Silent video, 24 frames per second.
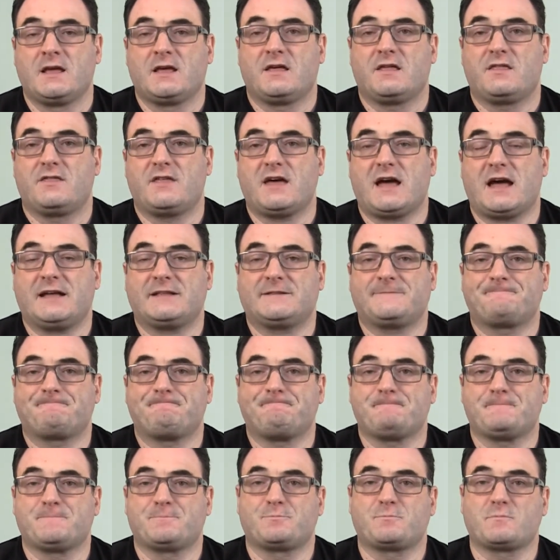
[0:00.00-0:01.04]
that,
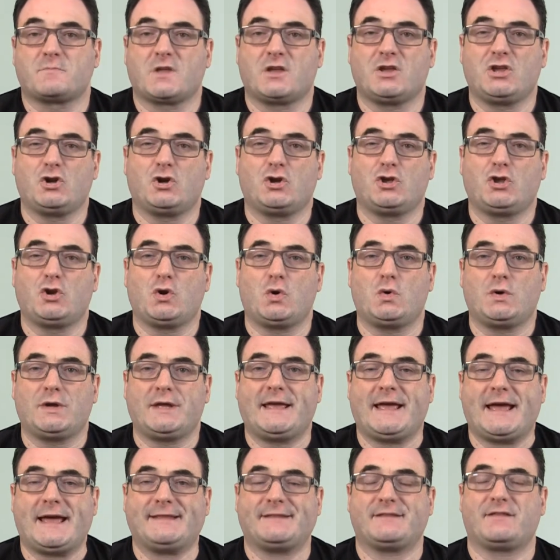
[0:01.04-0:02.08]
you don't
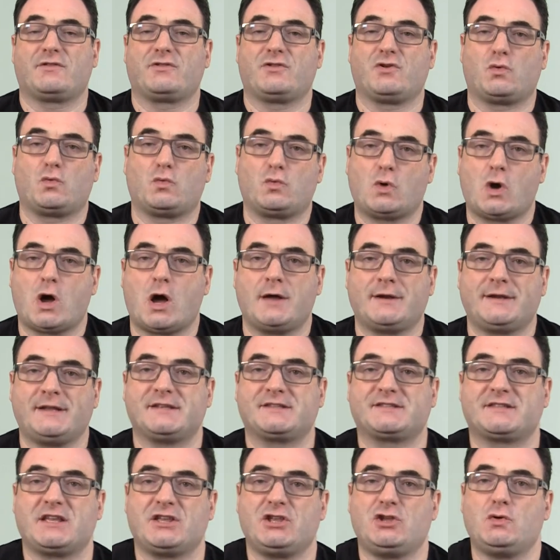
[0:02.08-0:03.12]
get the rawness
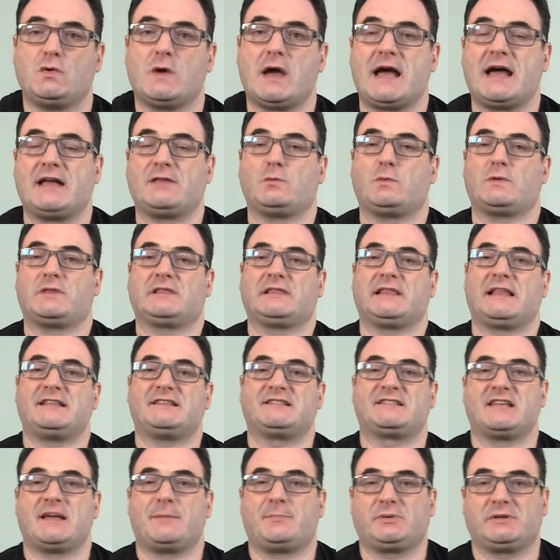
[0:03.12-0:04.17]
that you had with Led
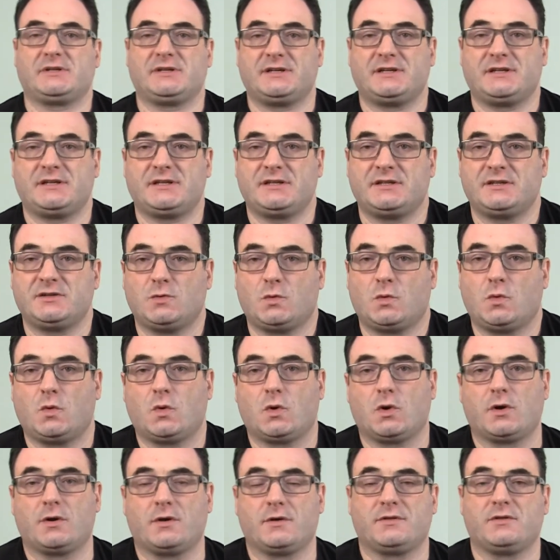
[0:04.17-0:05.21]
Zeppelin
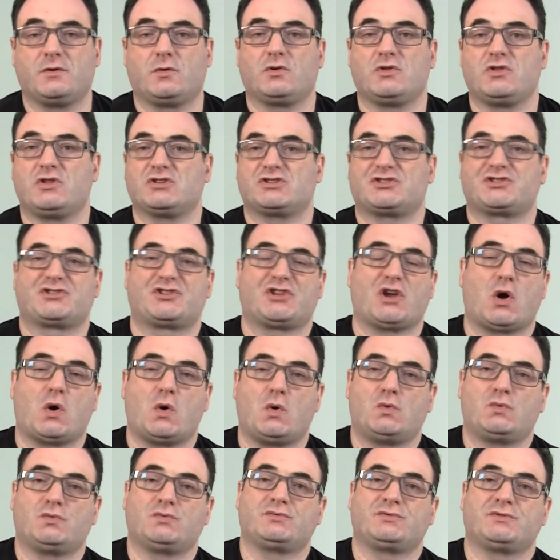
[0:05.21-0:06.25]
or the
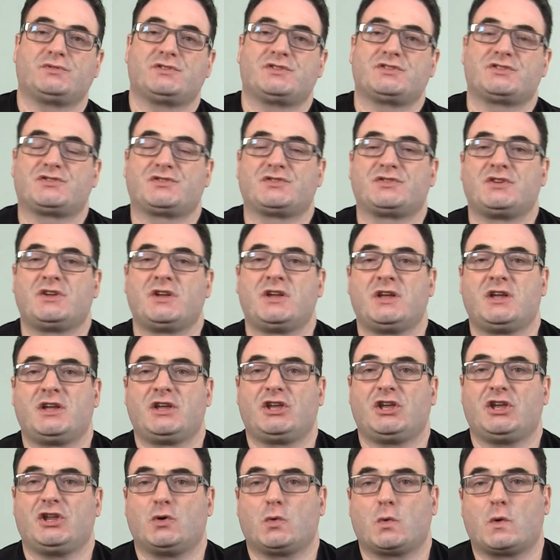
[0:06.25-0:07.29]
Stones,
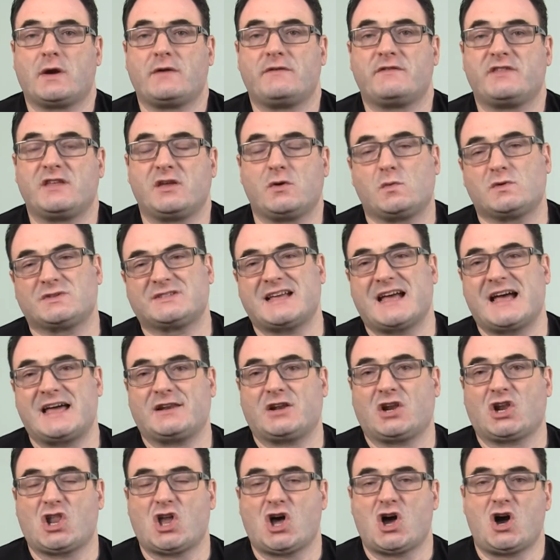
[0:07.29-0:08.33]
where everything was
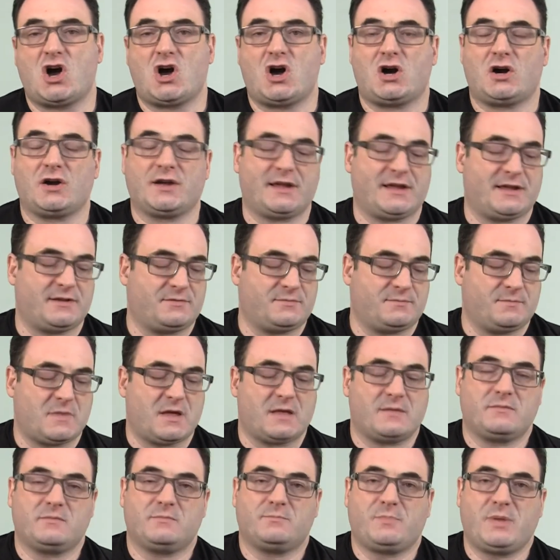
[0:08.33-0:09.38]
analog
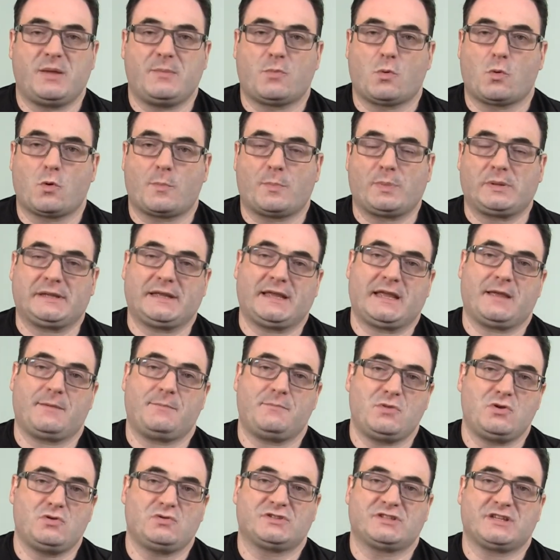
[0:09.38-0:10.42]
and people were playing
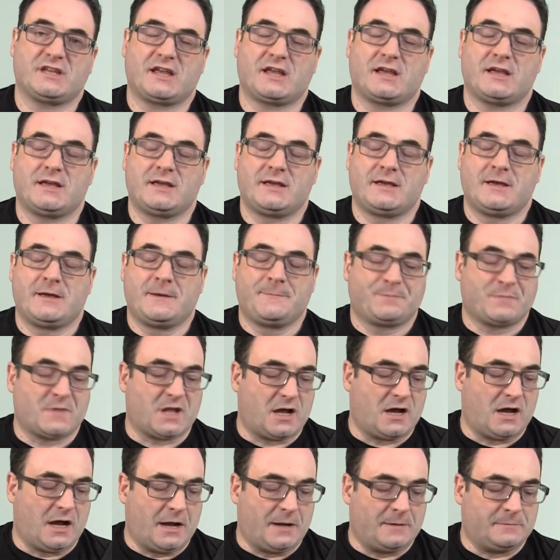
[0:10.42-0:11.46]
music
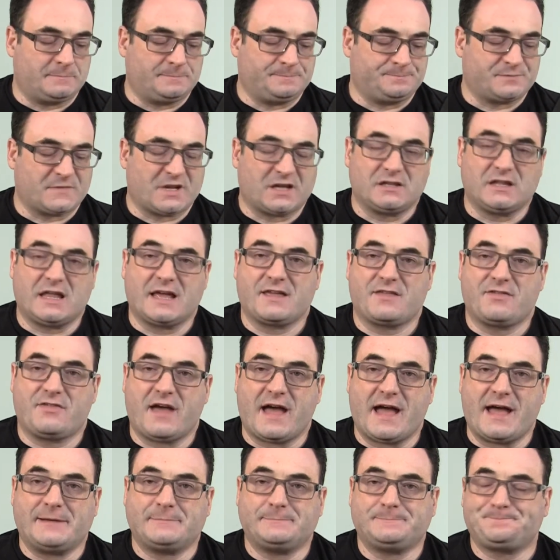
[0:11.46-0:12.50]
like
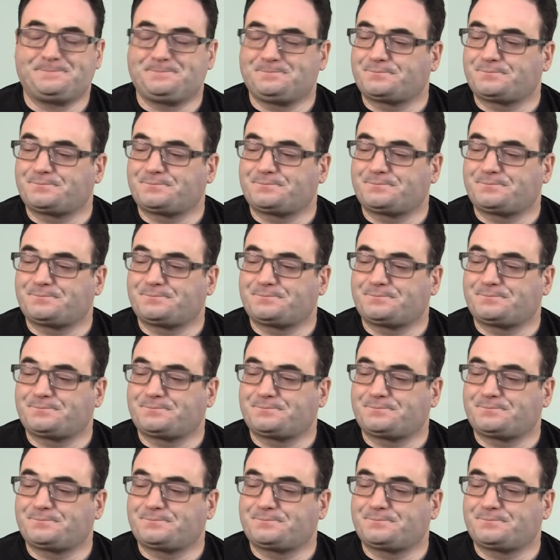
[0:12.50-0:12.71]
that.